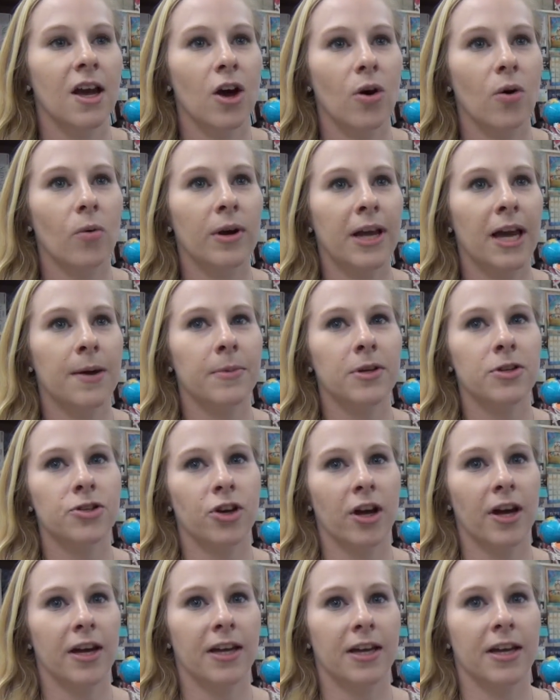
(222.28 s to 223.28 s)
What kept me
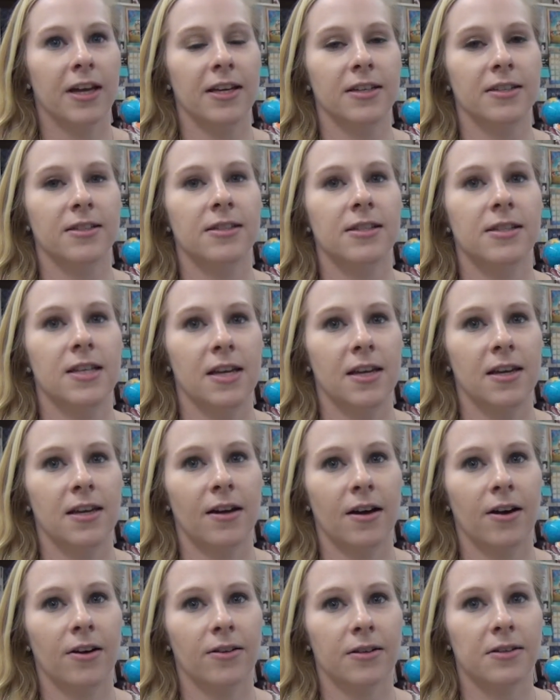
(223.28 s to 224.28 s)
trying is seeing
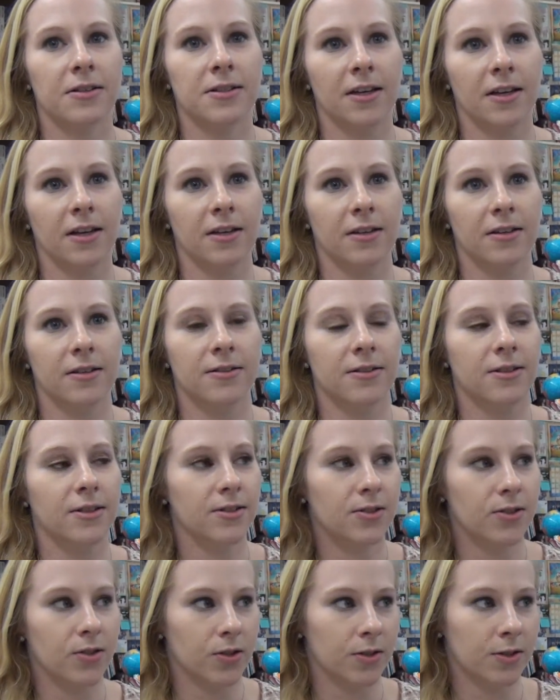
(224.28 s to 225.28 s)
how excited the
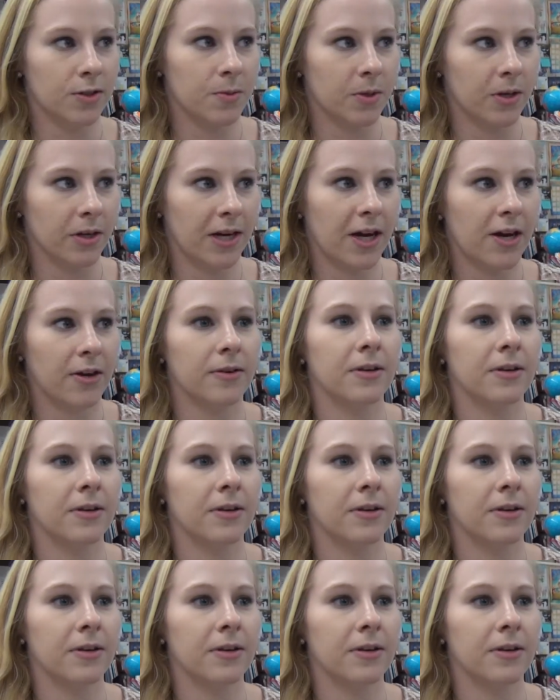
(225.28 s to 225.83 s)
students were and how